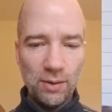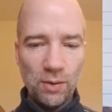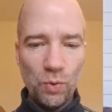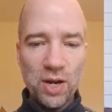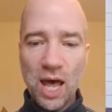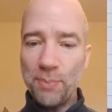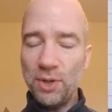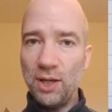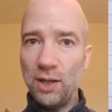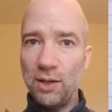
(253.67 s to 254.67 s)
what
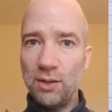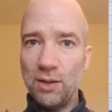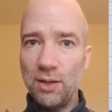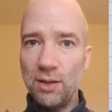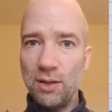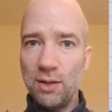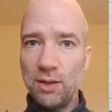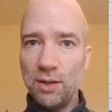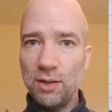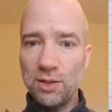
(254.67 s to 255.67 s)
happened in
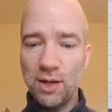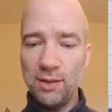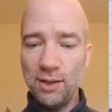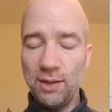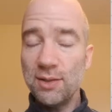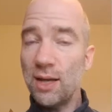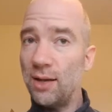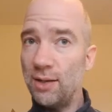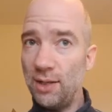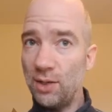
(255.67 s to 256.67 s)
Chinese
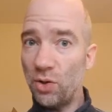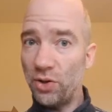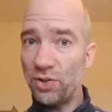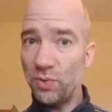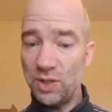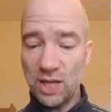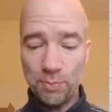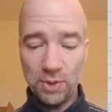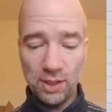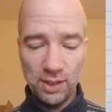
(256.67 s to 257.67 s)
and indeed also in
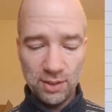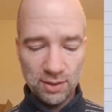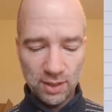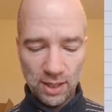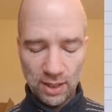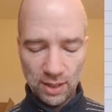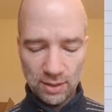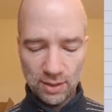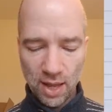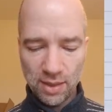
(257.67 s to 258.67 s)
Japanese
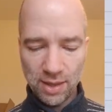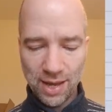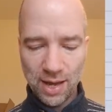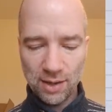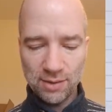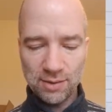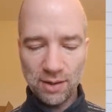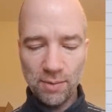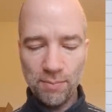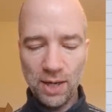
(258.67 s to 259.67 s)
is that
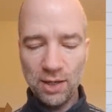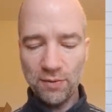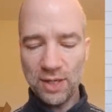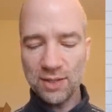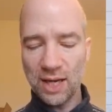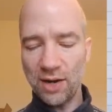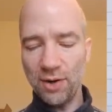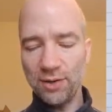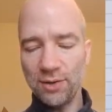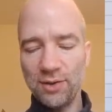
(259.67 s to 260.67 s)
many of these
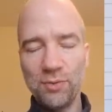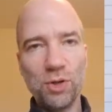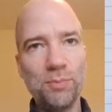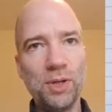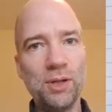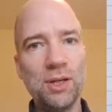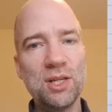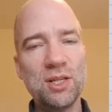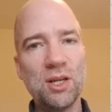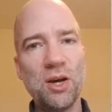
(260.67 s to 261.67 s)
characters would have been
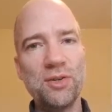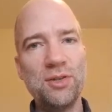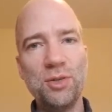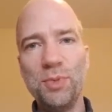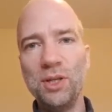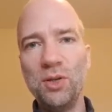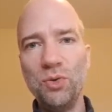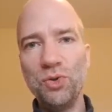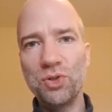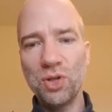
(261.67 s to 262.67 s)
started to be
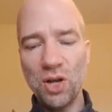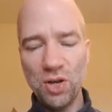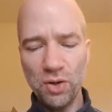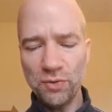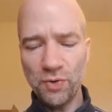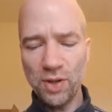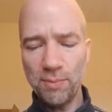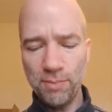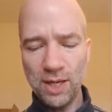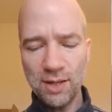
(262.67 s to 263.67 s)
used not for their
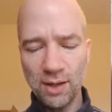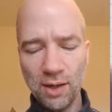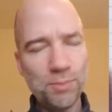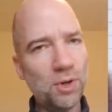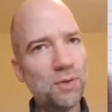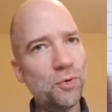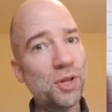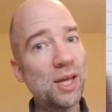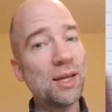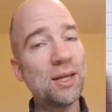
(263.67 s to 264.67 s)
meaning but for
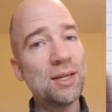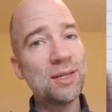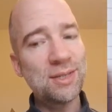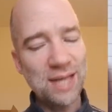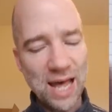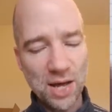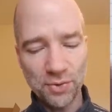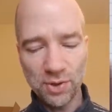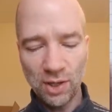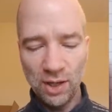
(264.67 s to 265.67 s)
their sound.